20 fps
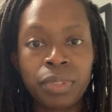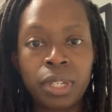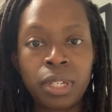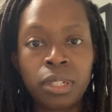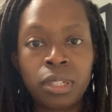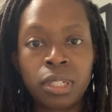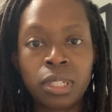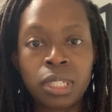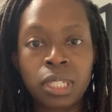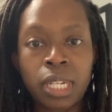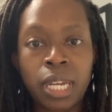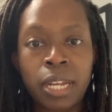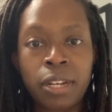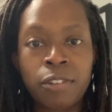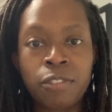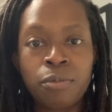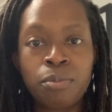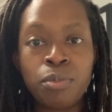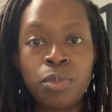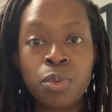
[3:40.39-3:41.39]
and just
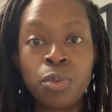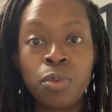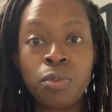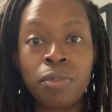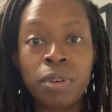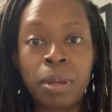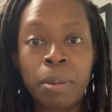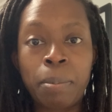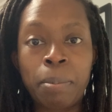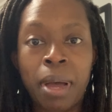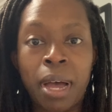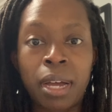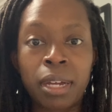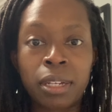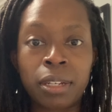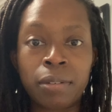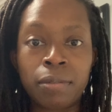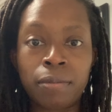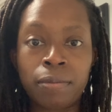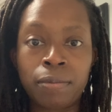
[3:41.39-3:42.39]
kind of move it
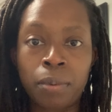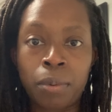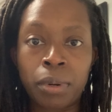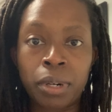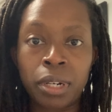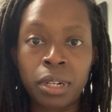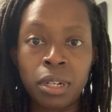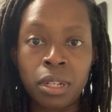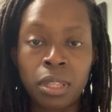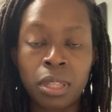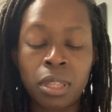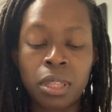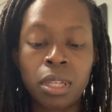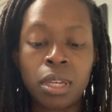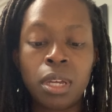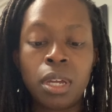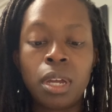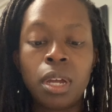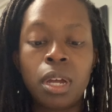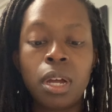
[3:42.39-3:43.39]
back and forth.
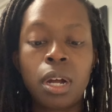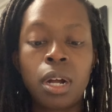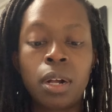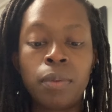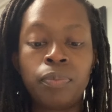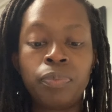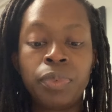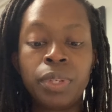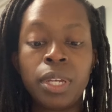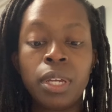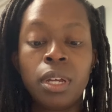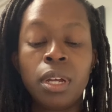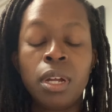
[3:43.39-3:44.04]
Um,